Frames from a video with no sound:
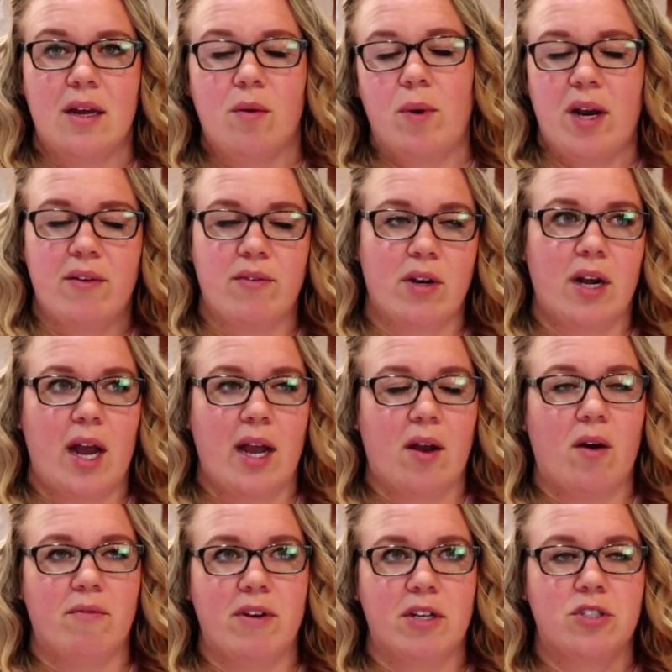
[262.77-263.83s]
whatever, I
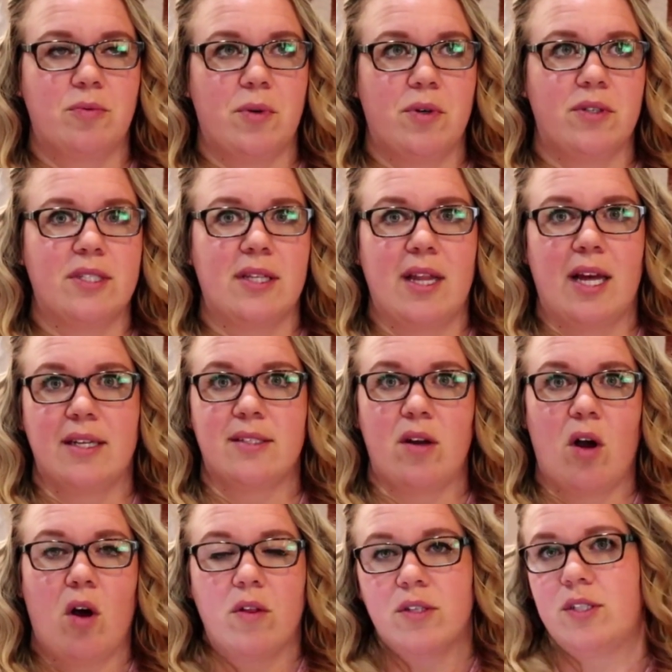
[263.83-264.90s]
call them vegetables, and that's
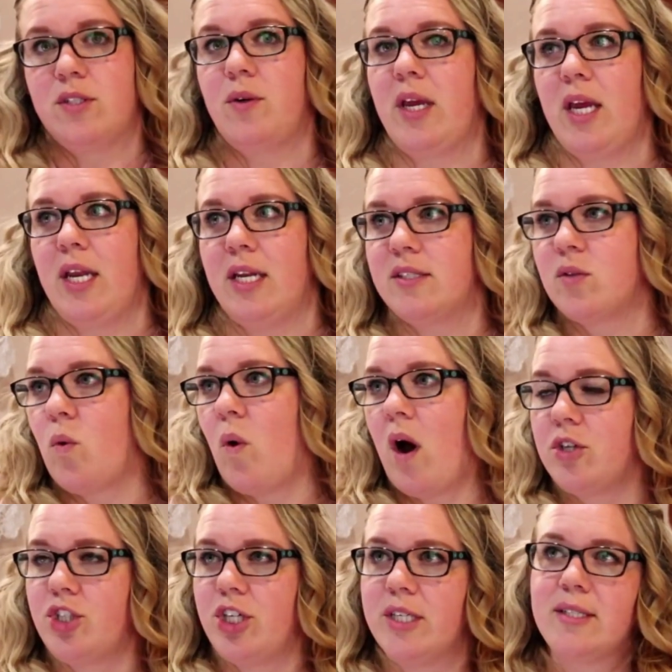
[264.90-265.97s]
all the zucchini,
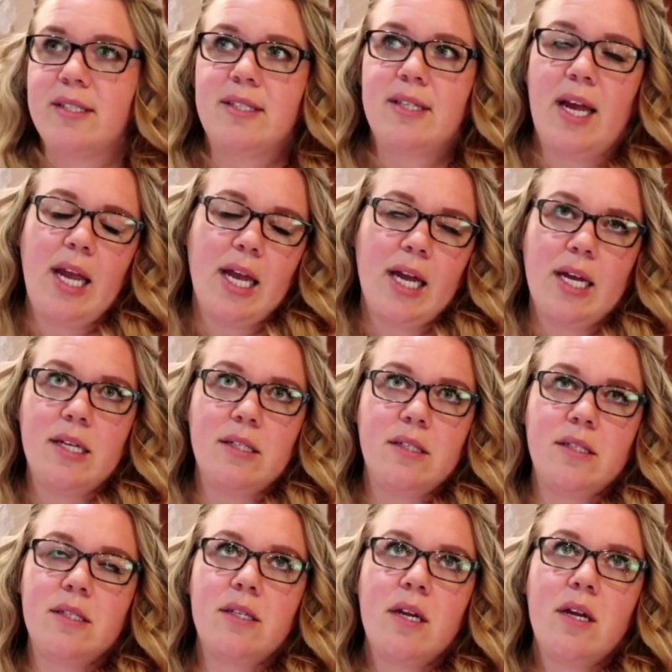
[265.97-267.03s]
squashes,
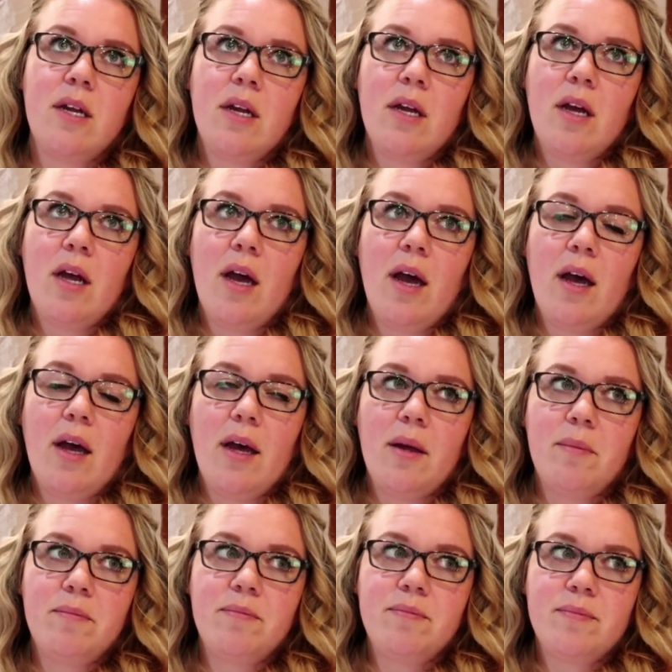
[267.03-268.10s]
and
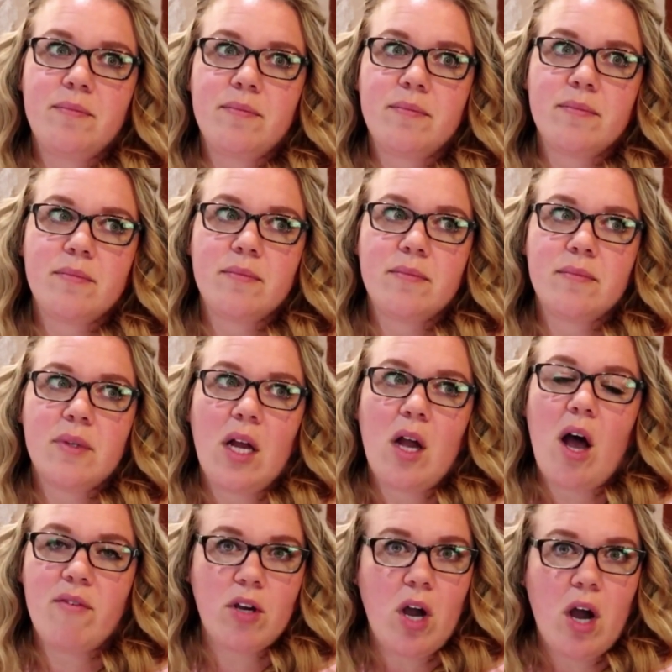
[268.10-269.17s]

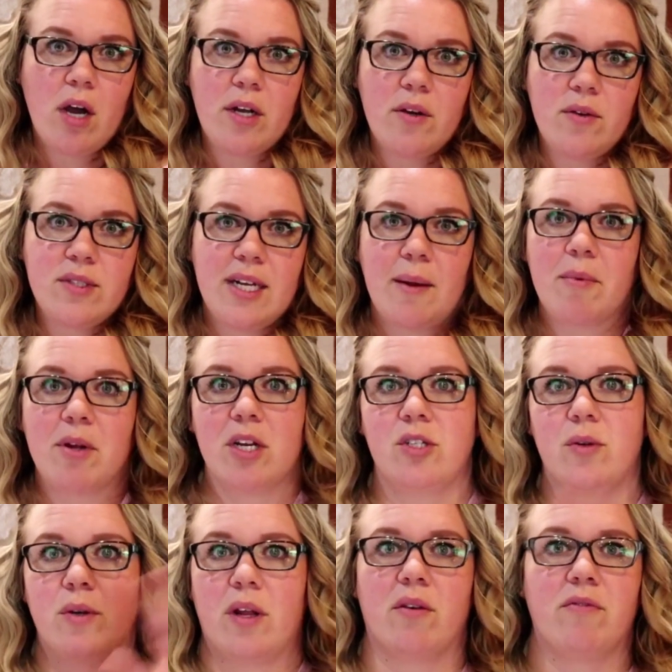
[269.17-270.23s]
avocados. And I'm going to
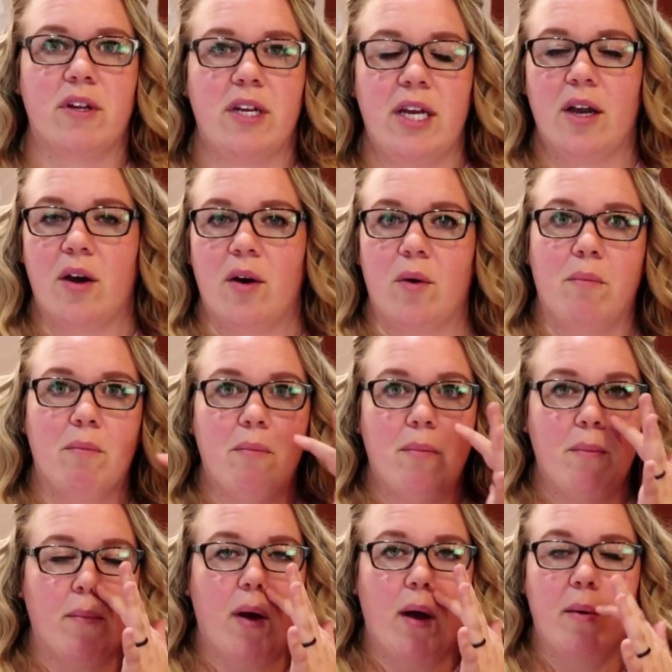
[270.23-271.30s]
do another video
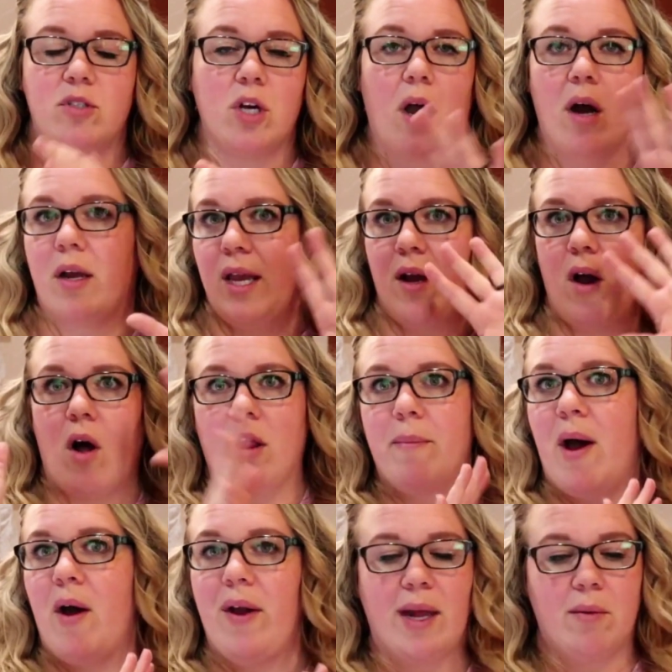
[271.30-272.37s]
of talking all
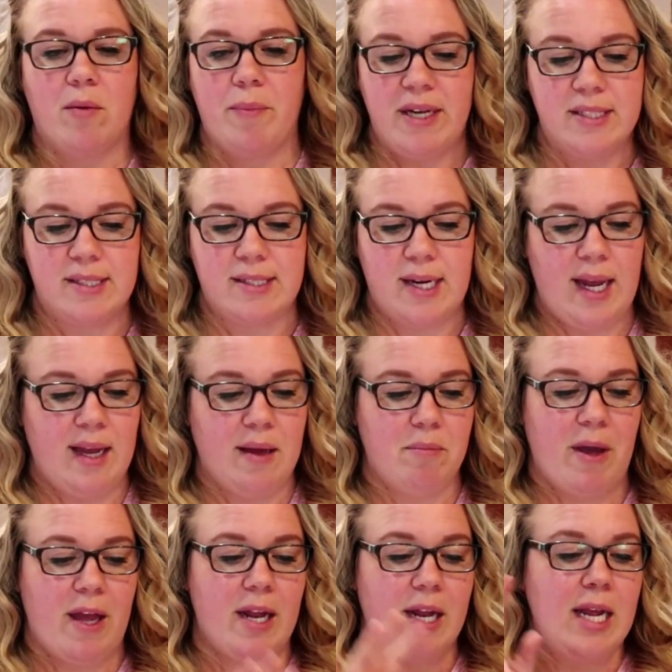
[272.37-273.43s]
about animal-based diet.
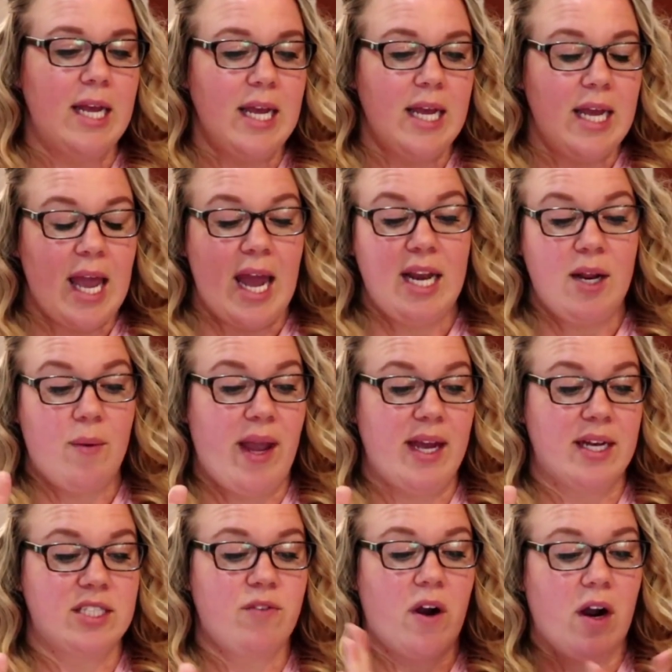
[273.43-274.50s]
But
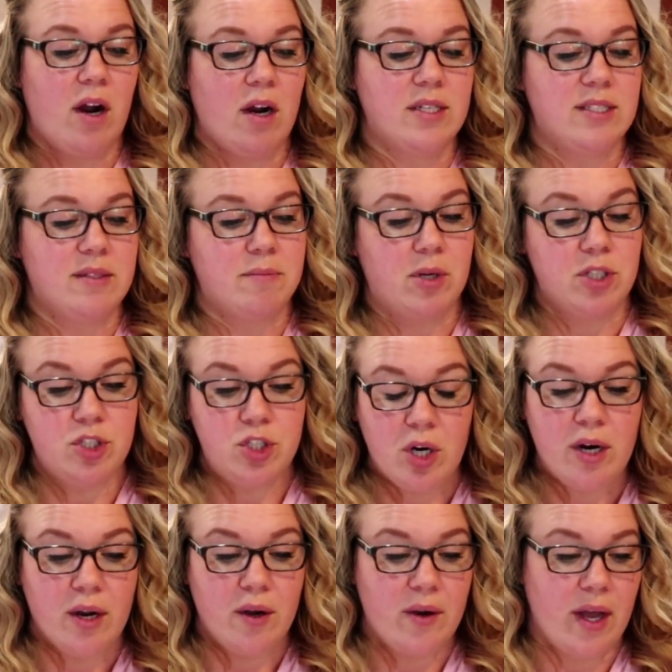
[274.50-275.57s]
anyway, as far as
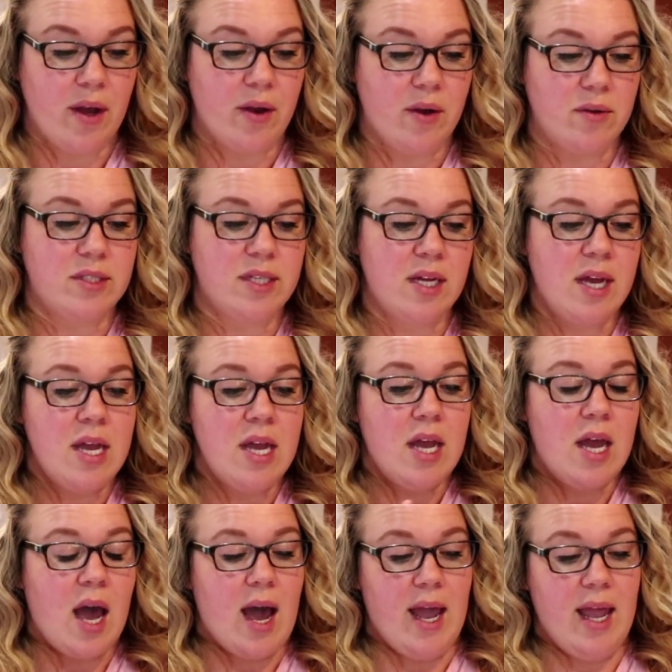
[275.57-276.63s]
Mounjaro goes,
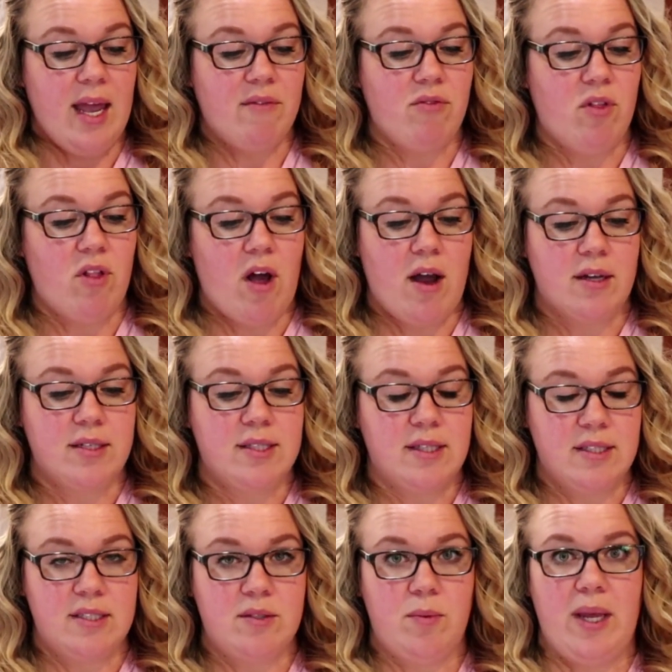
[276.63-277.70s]
I have lost
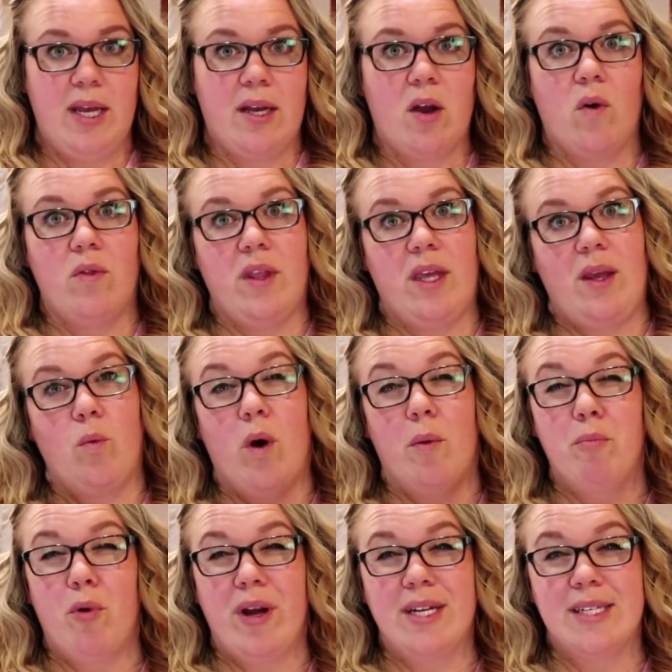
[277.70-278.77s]
this week only
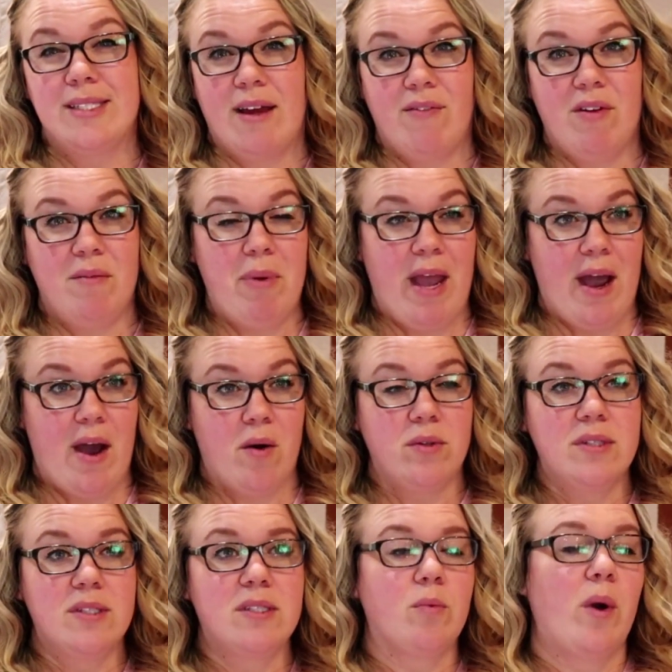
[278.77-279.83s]
1.7
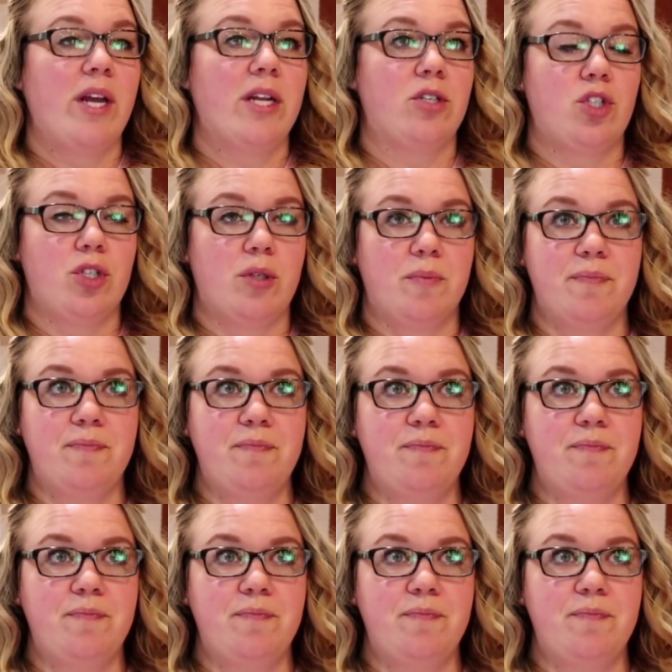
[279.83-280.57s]
pounds, which